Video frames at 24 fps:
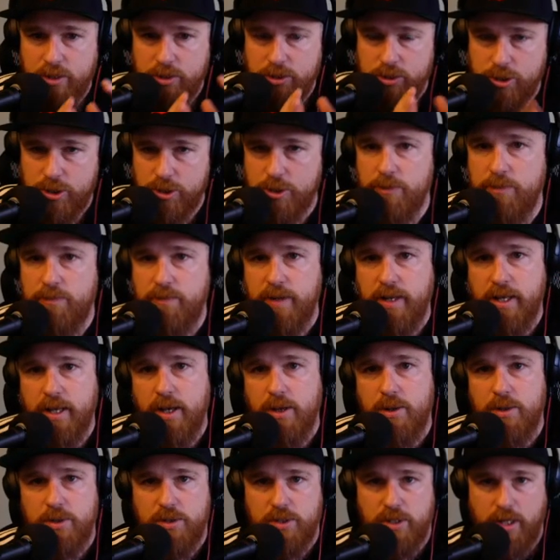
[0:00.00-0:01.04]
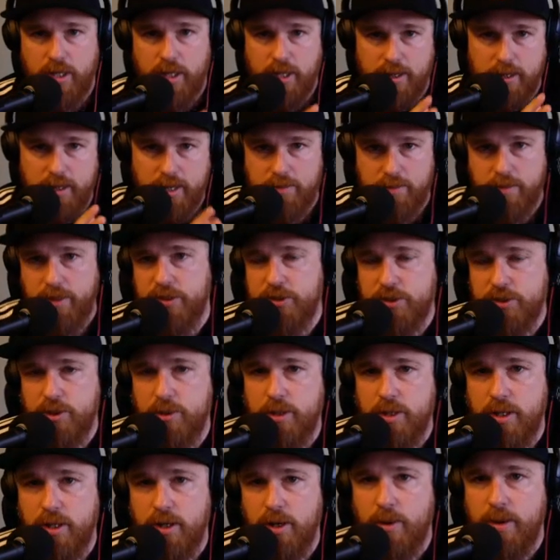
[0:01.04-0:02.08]
shoot videos here in my
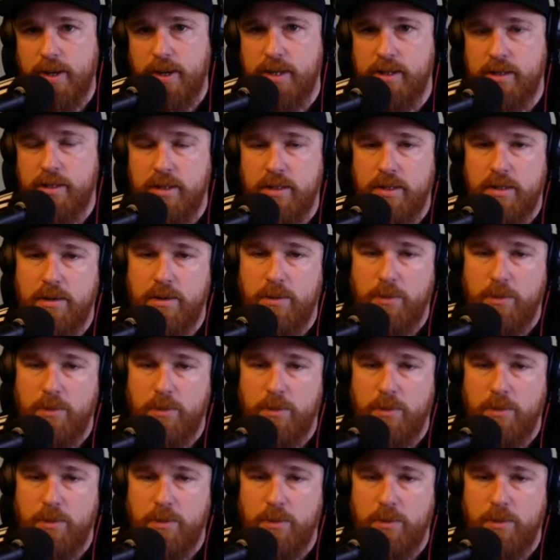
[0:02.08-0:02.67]
studio, and